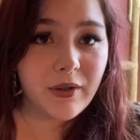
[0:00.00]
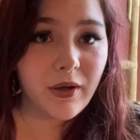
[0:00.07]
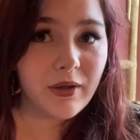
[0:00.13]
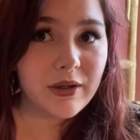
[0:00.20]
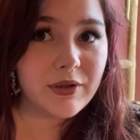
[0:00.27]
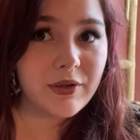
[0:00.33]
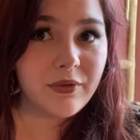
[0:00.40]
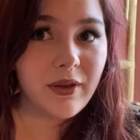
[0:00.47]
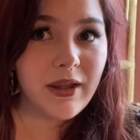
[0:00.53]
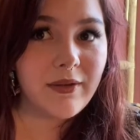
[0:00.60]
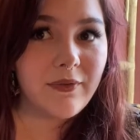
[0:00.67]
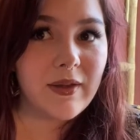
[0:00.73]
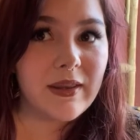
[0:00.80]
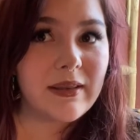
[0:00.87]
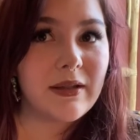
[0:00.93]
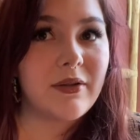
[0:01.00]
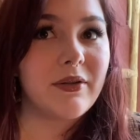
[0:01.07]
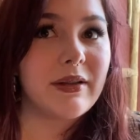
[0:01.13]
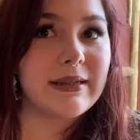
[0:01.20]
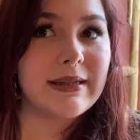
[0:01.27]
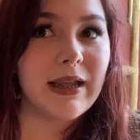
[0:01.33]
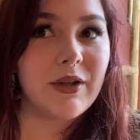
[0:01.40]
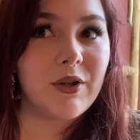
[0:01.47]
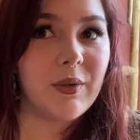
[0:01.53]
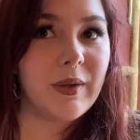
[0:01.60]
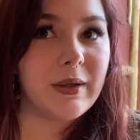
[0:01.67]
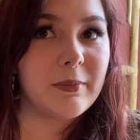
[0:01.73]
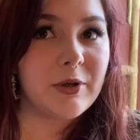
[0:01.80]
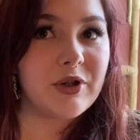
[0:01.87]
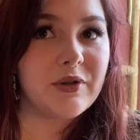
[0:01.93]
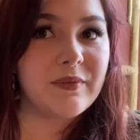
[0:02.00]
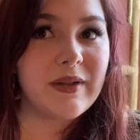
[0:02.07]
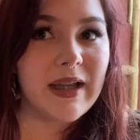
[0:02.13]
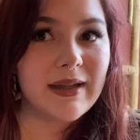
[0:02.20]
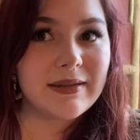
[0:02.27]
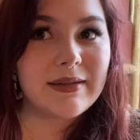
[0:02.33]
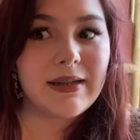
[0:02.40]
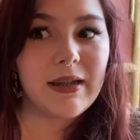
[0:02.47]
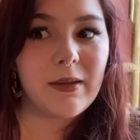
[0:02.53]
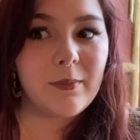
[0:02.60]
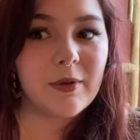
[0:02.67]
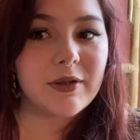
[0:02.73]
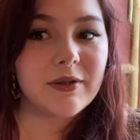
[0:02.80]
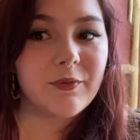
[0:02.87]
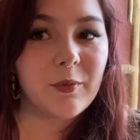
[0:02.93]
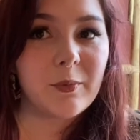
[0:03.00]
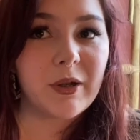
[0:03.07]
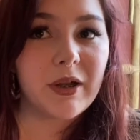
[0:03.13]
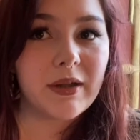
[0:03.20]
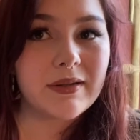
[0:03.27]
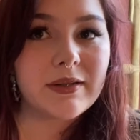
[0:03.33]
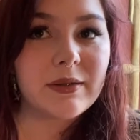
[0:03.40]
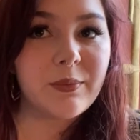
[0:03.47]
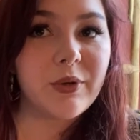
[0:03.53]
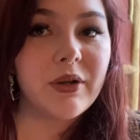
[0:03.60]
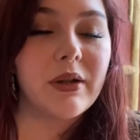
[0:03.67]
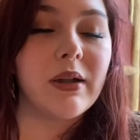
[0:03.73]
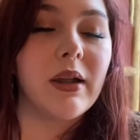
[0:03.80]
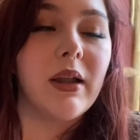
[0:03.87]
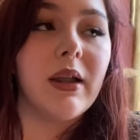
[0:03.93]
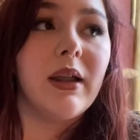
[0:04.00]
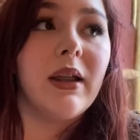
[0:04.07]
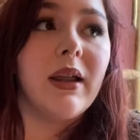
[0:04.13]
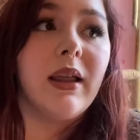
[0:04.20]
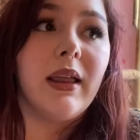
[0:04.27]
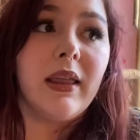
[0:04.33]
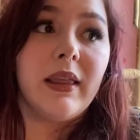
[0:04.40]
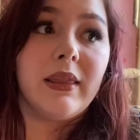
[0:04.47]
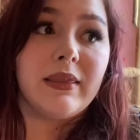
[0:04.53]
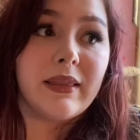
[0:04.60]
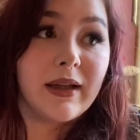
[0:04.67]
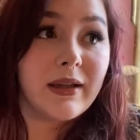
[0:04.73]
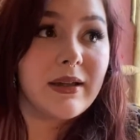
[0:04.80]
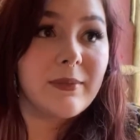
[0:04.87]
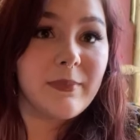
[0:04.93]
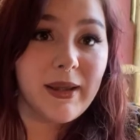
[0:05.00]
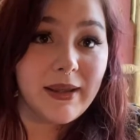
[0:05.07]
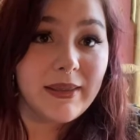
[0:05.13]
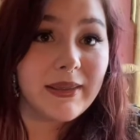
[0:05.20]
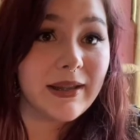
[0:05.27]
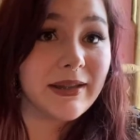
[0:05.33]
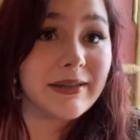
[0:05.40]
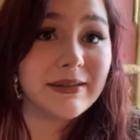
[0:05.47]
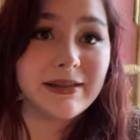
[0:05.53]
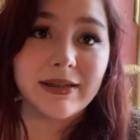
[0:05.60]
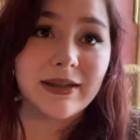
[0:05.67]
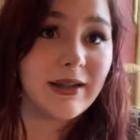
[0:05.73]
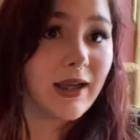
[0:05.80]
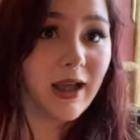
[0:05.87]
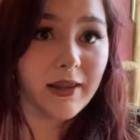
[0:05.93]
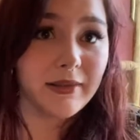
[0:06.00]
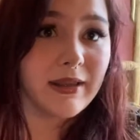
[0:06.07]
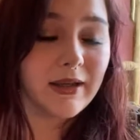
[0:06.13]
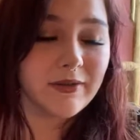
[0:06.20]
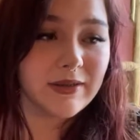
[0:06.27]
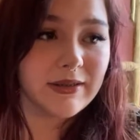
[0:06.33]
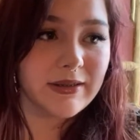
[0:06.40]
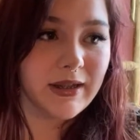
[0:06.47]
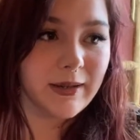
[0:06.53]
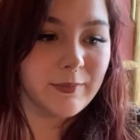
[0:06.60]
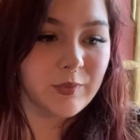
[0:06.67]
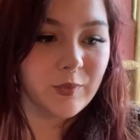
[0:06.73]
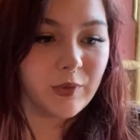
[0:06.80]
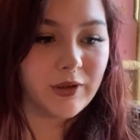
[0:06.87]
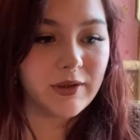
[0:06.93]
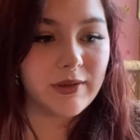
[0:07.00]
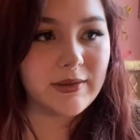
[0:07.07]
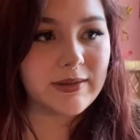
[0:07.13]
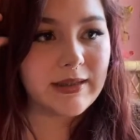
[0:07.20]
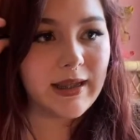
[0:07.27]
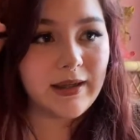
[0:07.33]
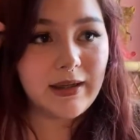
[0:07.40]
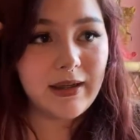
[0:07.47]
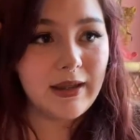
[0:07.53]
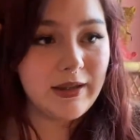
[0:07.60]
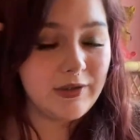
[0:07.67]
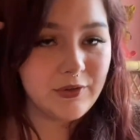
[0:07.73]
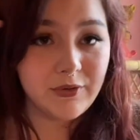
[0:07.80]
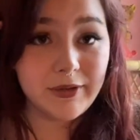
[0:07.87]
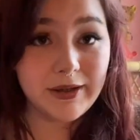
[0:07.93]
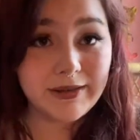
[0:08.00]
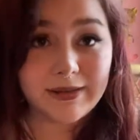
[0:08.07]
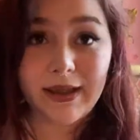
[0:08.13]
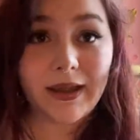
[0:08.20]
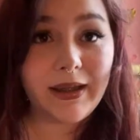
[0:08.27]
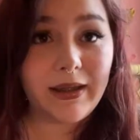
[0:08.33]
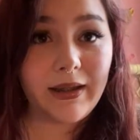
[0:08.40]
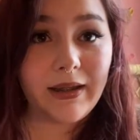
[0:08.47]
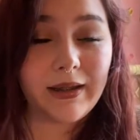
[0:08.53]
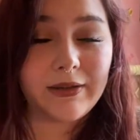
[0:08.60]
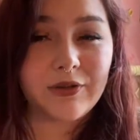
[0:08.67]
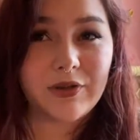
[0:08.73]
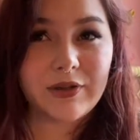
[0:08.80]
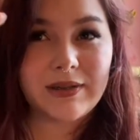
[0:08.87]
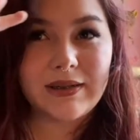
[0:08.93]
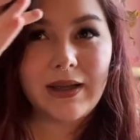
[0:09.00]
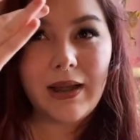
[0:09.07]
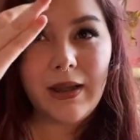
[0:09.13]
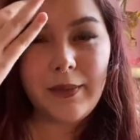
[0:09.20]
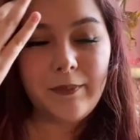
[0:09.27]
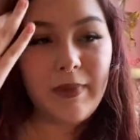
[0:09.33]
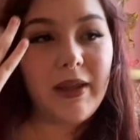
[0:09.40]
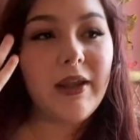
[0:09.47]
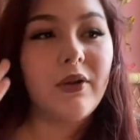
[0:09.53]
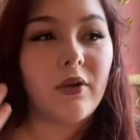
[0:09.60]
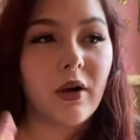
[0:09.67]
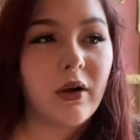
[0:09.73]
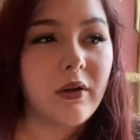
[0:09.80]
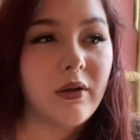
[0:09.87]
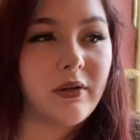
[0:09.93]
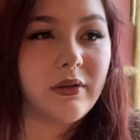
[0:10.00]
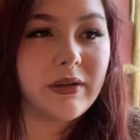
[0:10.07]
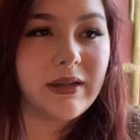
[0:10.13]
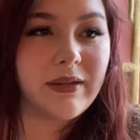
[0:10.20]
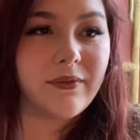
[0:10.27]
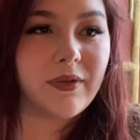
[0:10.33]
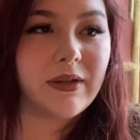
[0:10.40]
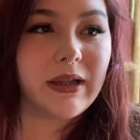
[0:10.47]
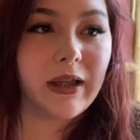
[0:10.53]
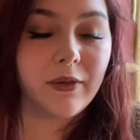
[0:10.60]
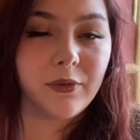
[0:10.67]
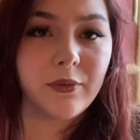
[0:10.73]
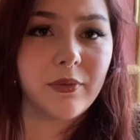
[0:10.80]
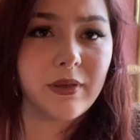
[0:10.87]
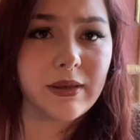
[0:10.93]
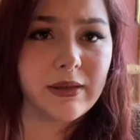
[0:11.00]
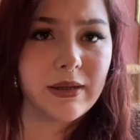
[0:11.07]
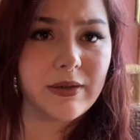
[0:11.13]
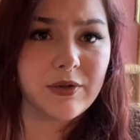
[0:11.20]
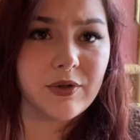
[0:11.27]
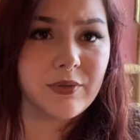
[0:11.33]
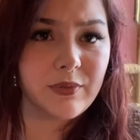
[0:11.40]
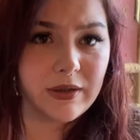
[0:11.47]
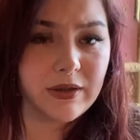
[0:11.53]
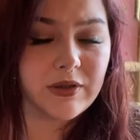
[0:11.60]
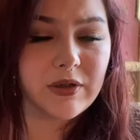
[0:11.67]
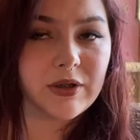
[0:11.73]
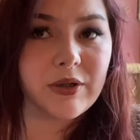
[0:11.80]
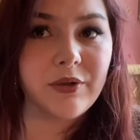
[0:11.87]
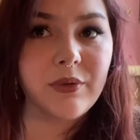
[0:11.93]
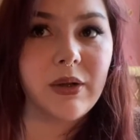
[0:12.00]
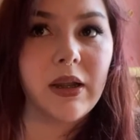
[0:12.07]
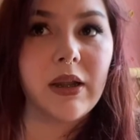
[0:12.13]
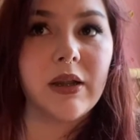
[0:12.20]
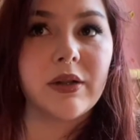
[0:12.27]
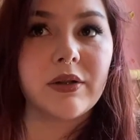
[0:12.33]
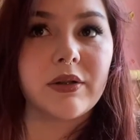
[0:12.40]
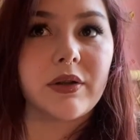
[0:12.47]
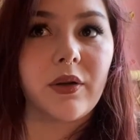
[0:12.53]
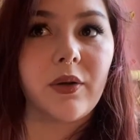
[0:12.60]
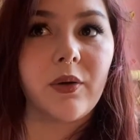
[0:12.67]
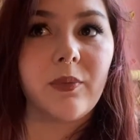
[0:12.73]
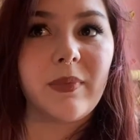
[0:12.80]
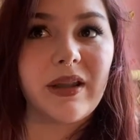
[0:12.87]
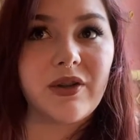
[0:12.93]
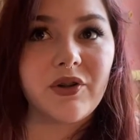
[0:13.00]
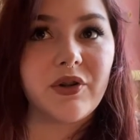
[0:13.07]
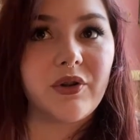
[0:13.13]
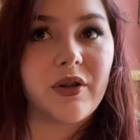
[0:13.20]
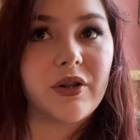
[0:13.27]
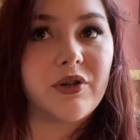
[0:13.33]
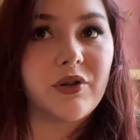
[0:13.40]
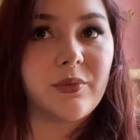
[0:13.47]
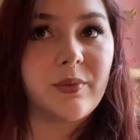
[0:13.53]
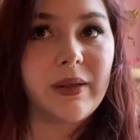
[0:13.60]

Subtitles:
on in your life and then all of a sudden you get a bunch of nasty emails from a customer, that can make things 1,000 times worse and heighten your anxiety and just make it harder to even get through the things you need to. So make sure that you're